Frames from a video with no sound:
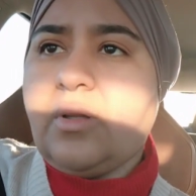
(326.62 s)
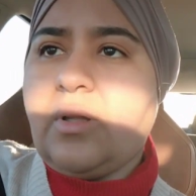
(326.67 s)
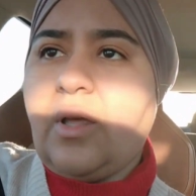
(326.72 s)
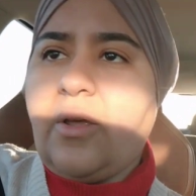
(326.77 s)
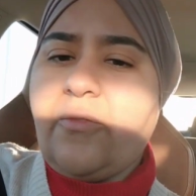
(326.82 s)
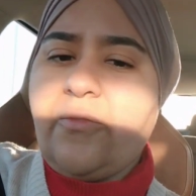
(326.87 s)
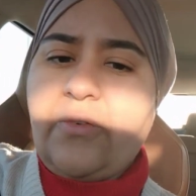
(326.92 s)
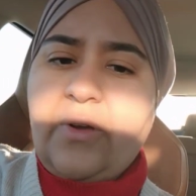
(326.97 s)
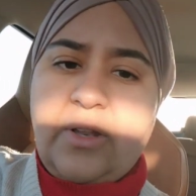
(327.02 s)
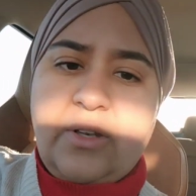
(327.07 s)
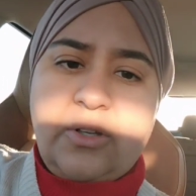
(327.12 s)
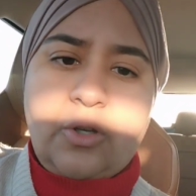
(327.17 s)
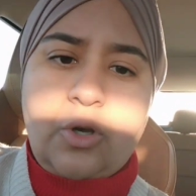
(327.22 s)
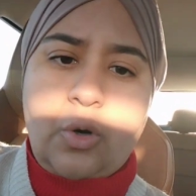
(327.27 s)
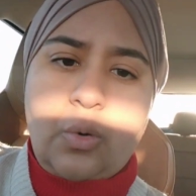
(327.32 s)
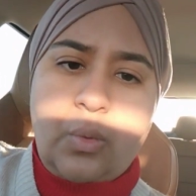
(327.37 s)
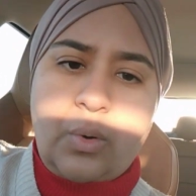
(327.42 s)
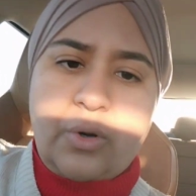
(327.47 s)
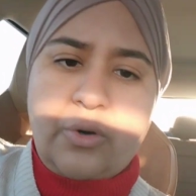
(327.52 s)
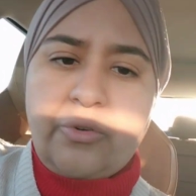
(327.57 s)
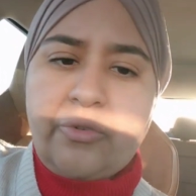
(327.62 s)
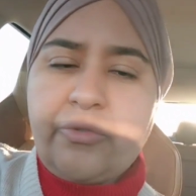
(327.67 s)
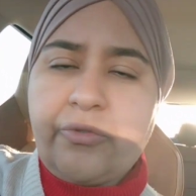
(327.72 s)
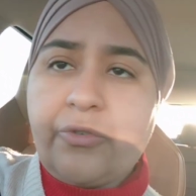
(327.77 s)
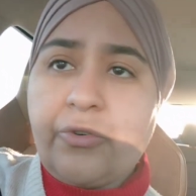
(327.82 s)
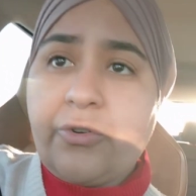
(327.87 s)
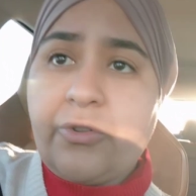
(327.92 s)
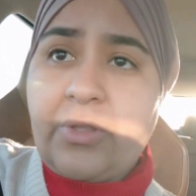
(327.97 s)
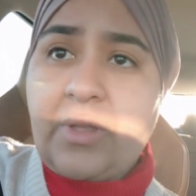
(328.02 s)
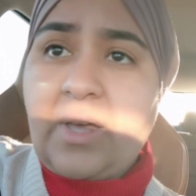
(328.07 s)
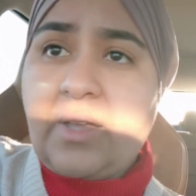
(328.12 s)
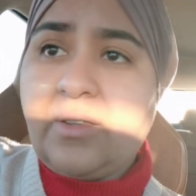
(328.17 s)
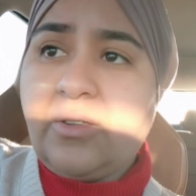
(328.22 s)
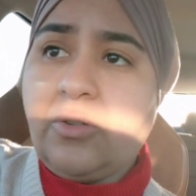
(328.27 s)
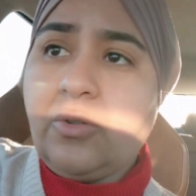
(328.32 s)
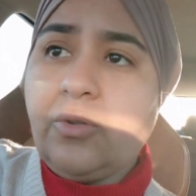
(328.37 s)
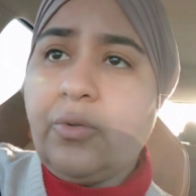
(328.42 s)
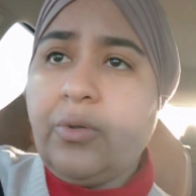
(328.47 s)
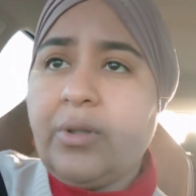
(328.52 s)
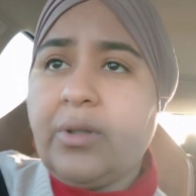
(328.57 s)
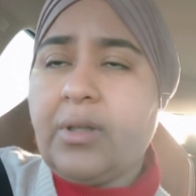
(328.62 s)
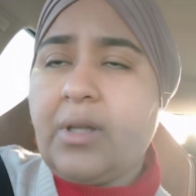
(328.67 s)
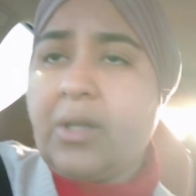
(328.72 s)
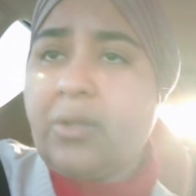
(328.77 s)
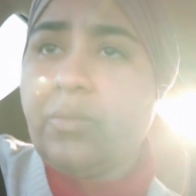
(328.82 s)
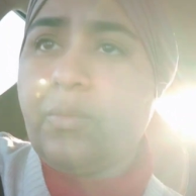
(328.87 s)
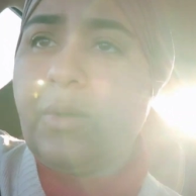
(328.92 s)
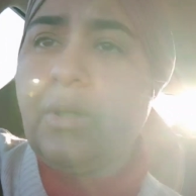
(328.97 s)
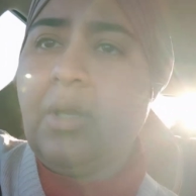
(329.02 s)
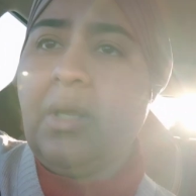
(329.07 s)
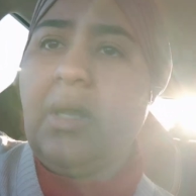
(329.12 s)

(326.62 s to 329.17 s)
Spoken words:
event goers for that, doing that one,